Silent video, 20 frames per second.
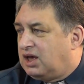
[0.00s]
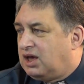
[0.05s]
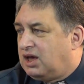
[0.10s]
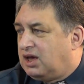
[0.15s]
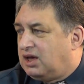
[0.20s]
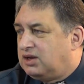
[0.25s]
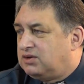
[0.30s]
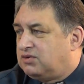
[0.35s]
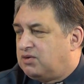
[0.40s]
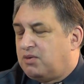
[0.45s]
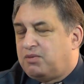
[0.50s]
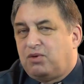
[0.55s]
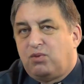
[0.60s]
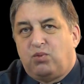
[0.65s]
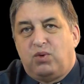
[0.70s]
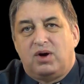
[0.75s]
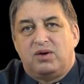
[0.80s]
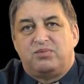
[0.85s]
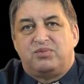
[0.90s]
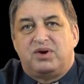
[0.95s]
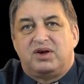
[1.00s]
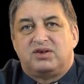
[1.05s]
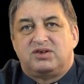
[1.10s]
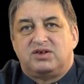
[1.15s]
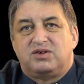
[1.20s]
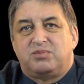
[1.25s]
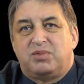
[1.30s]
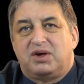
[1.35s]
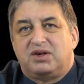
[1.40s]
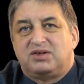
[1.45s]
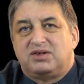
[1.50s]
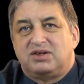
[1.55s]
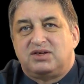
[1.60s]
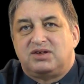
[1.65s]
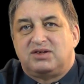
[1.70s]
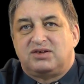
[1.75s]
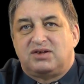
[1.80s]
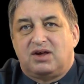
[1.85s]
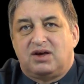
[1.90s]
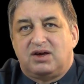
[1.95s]
And remember, WordPress is basically
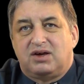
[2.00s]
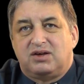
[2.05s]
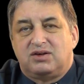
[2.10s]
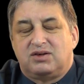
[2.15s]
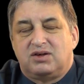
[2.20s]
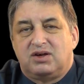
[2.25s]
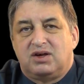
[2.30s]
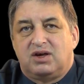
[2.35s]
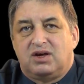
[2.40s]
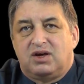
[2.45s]
designed